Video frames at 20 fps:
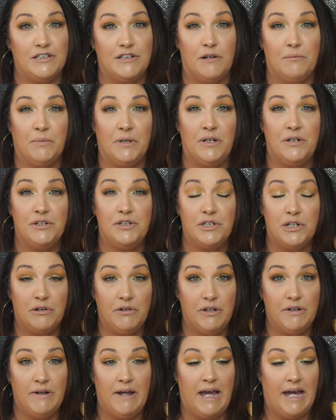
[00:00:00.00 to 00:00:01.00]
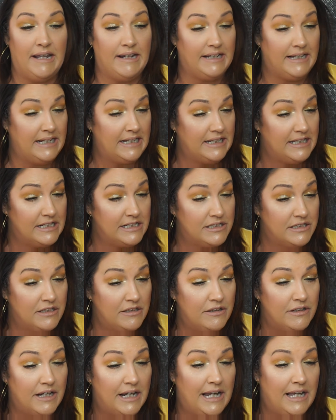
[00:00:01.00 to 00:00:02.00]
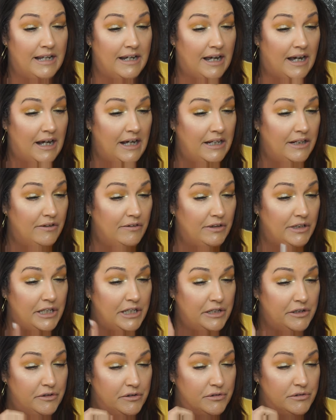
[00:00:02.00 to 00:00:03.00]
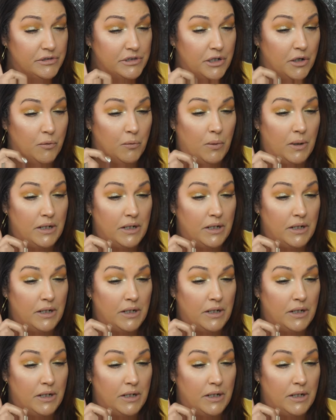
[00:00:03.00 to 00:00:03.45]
So I'm going to show you how to get this look, and I only used